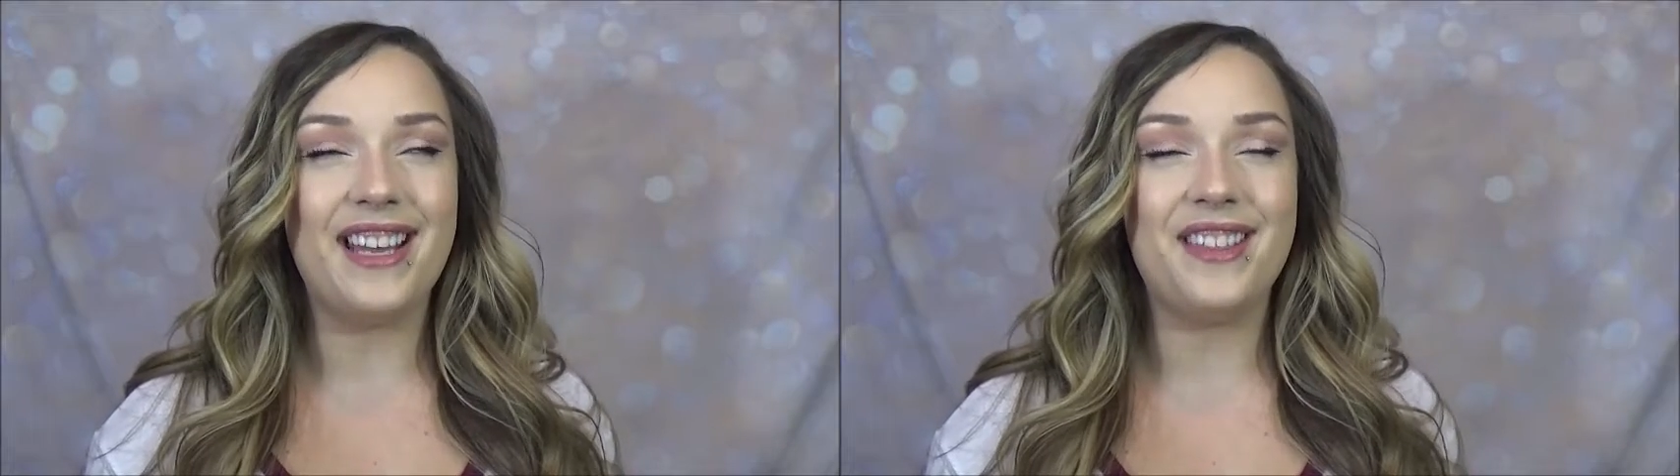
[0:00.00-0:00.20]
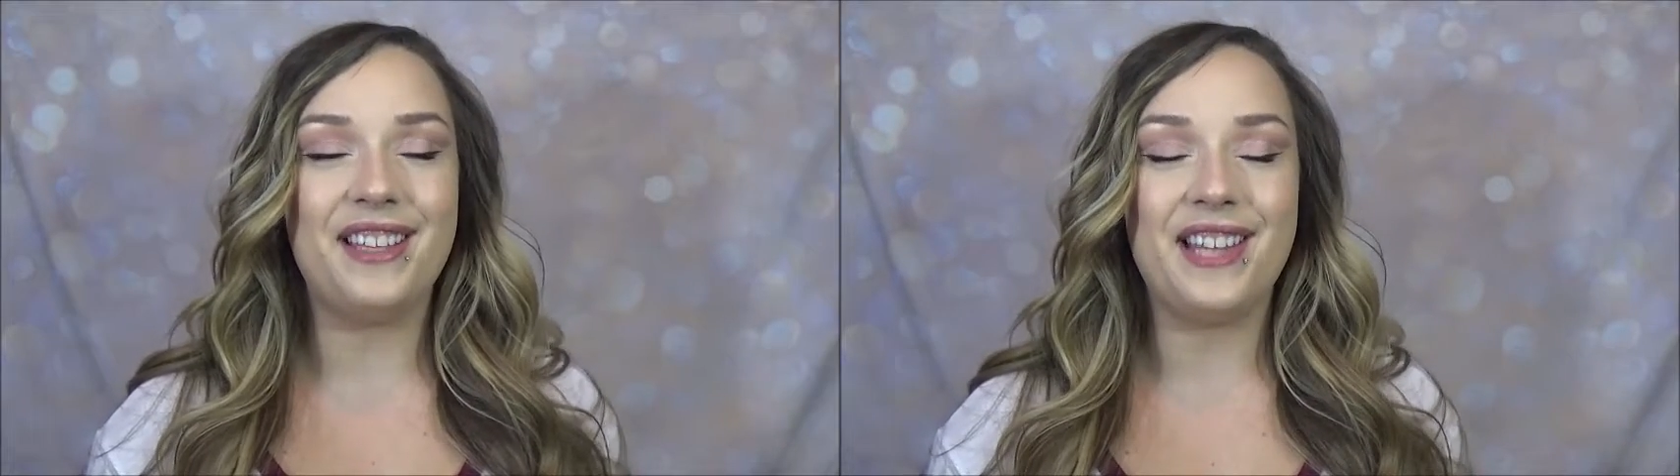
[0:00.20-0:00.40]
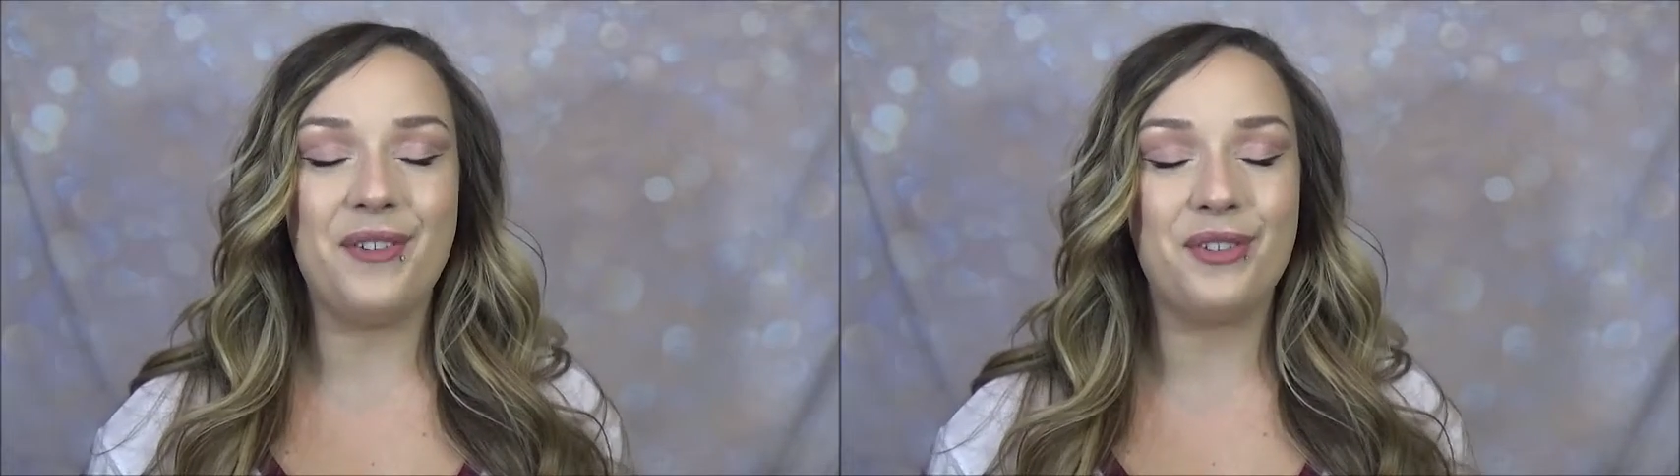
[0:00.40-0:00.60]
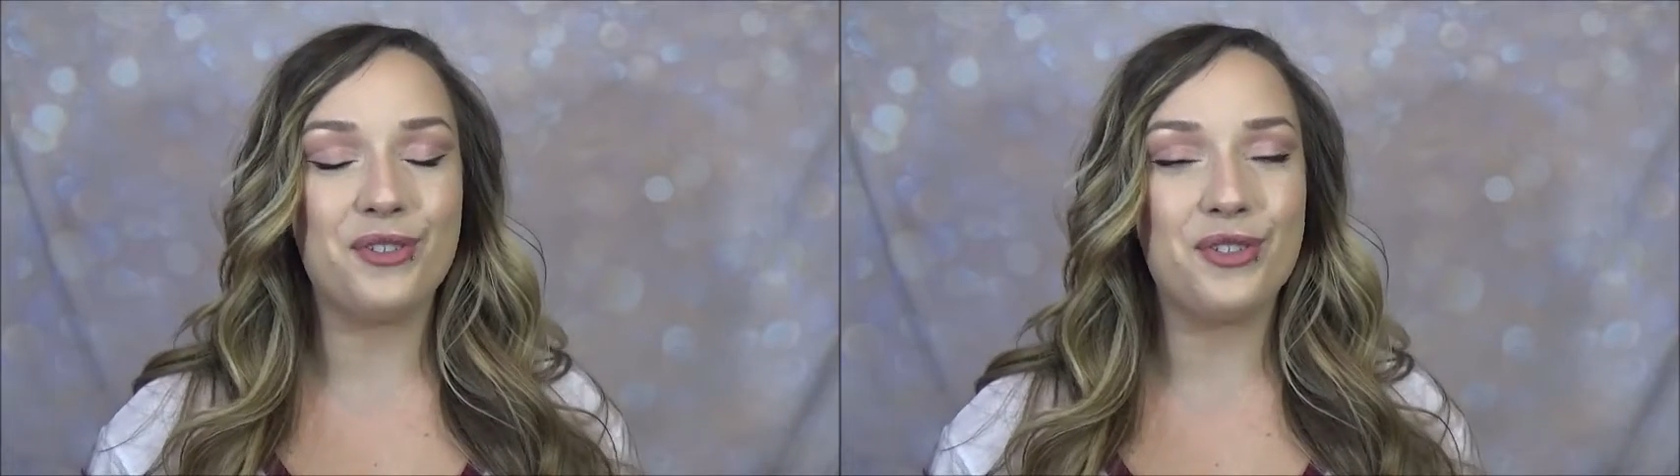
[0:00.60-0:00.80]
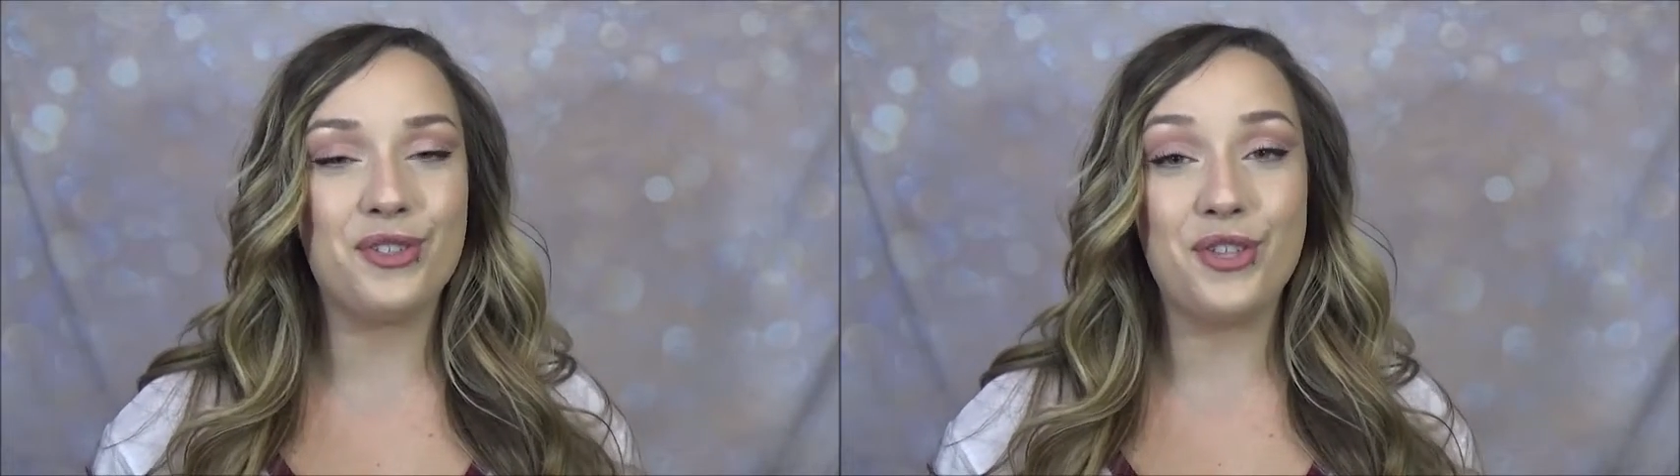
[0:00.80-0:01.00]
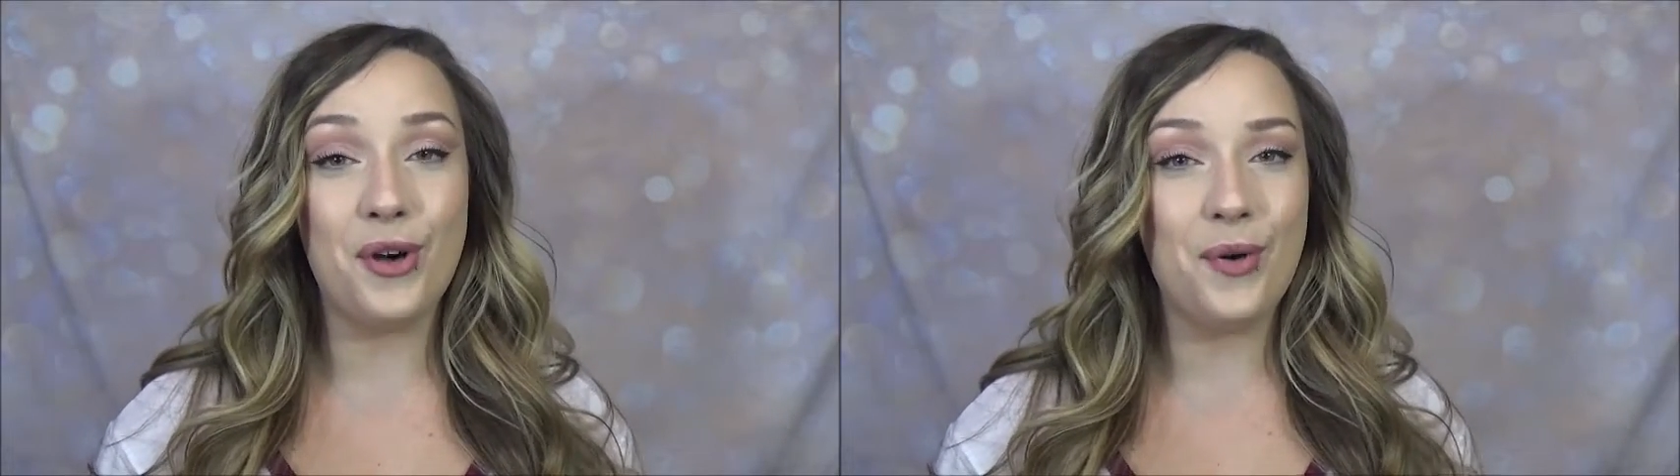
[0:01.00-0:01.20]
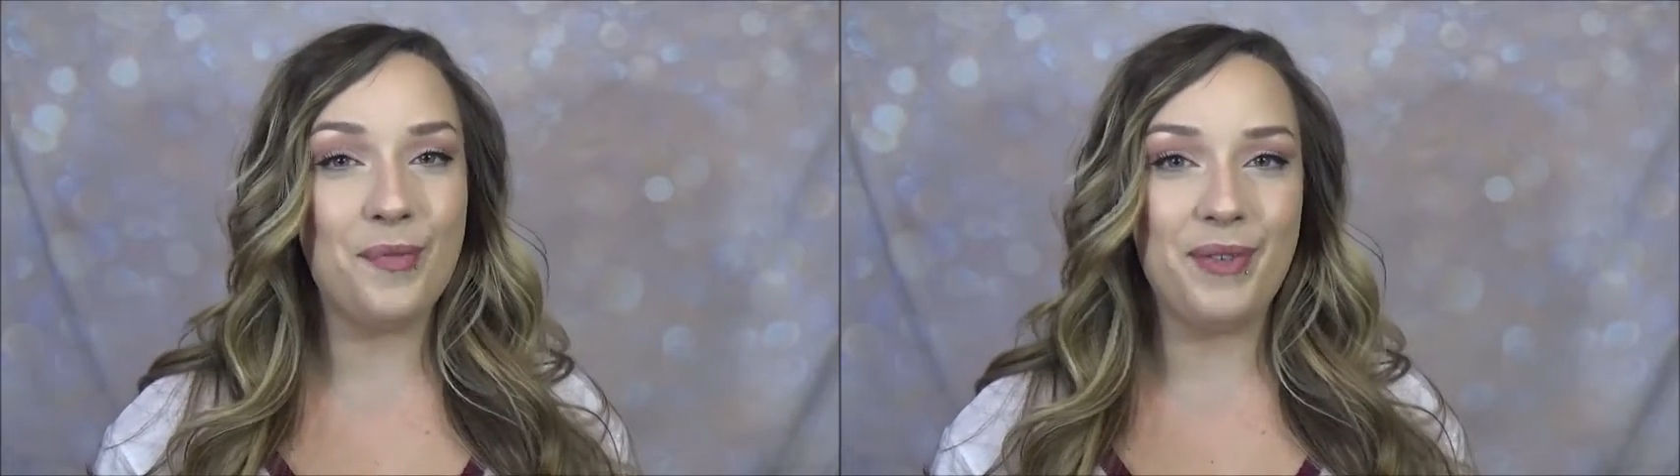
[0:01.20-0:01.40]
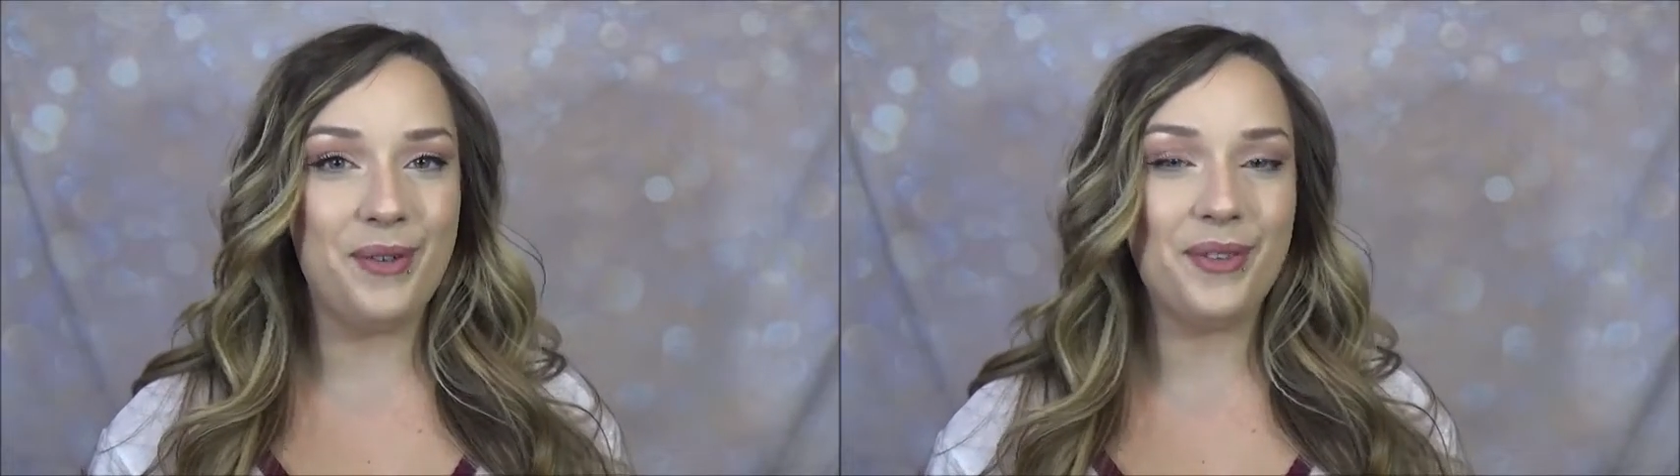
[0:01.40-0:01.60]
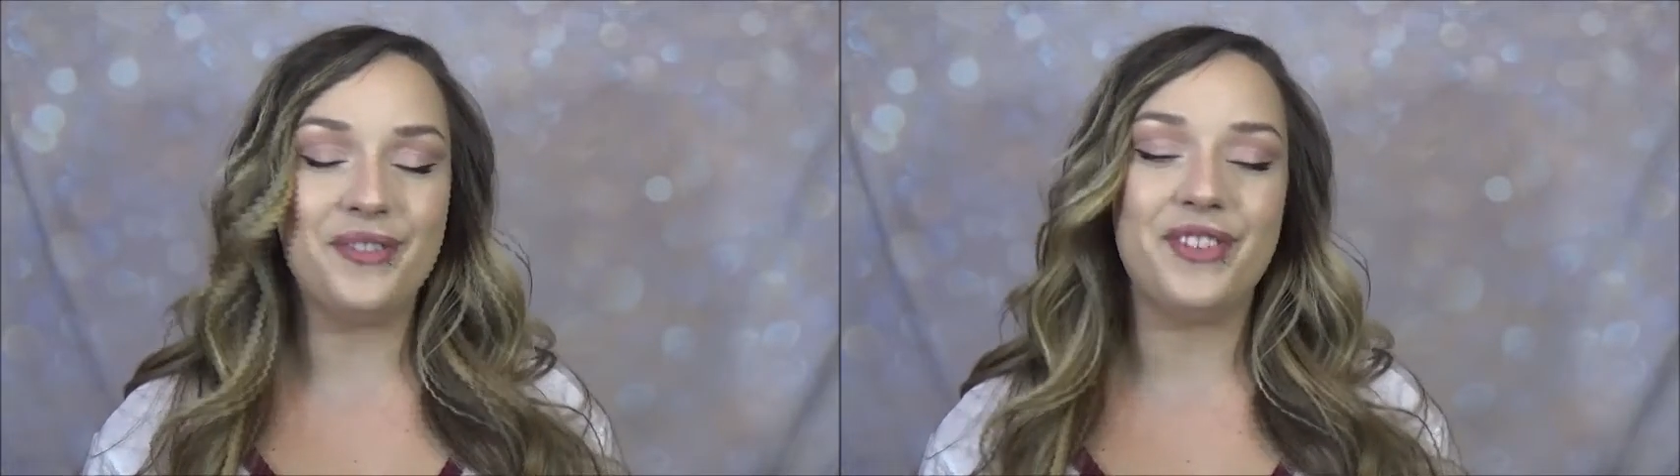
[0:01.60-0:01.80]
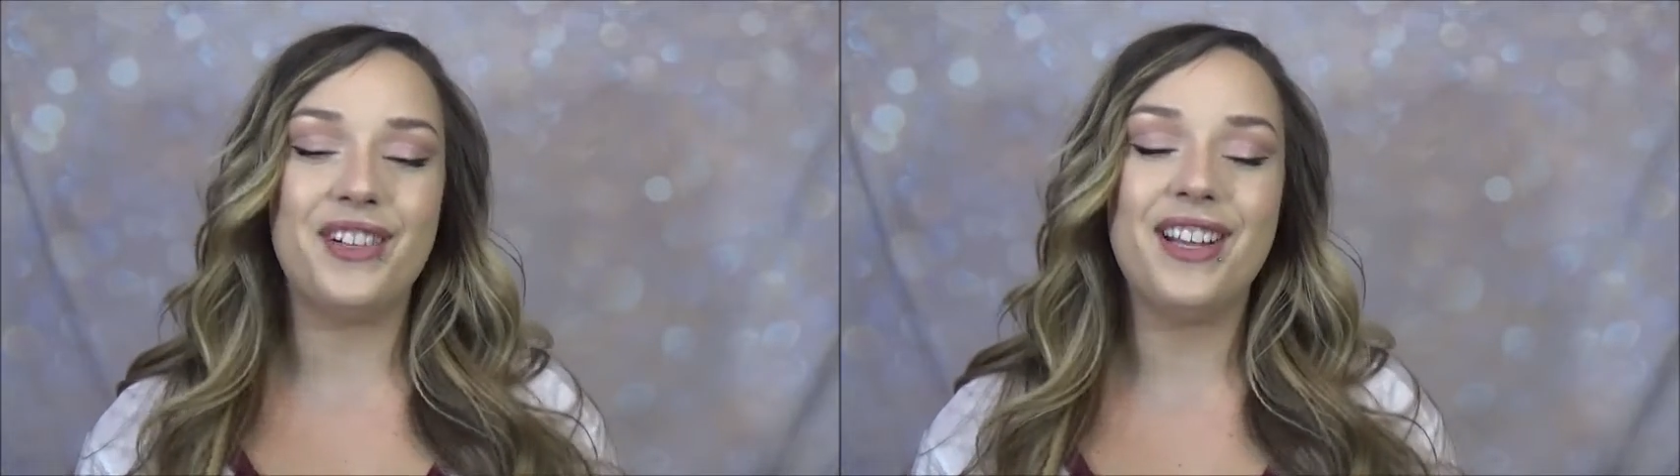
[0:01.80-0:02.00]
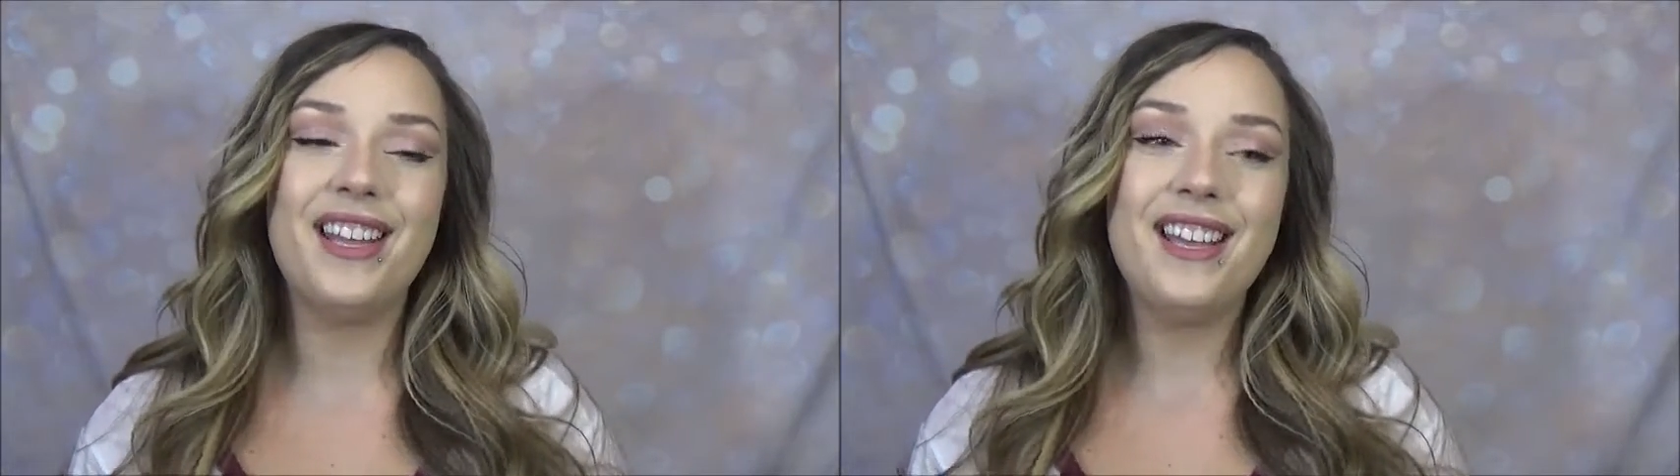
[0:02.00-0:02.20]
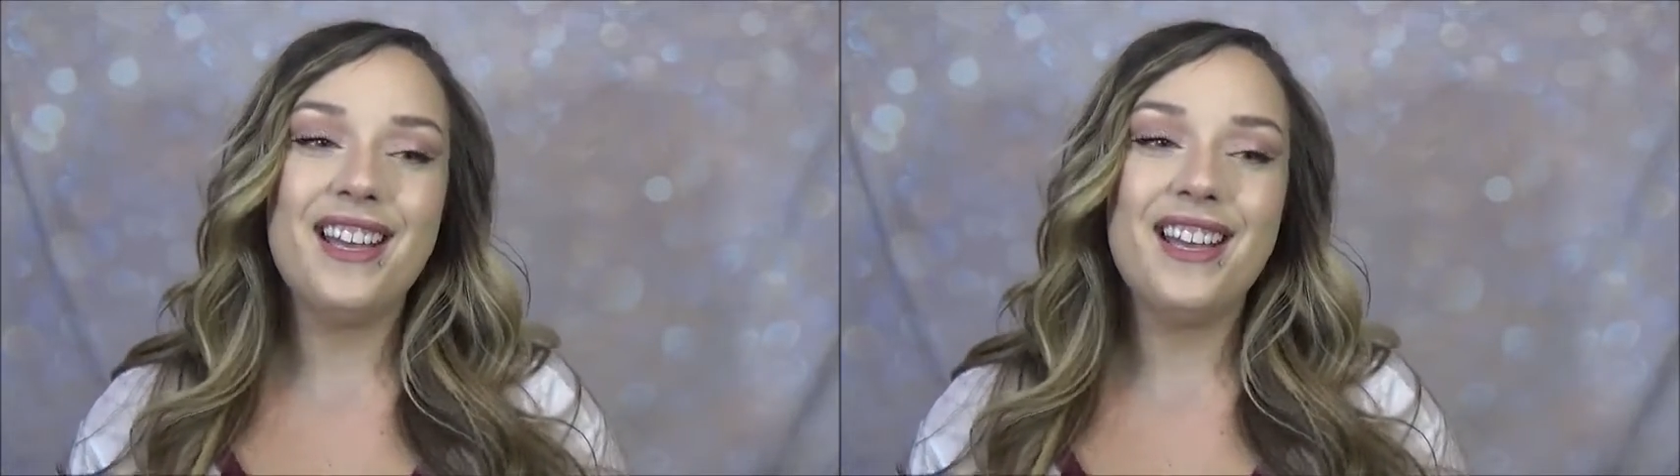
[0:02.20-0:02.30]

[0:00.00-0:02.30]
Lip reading: I think that would look so beautiful.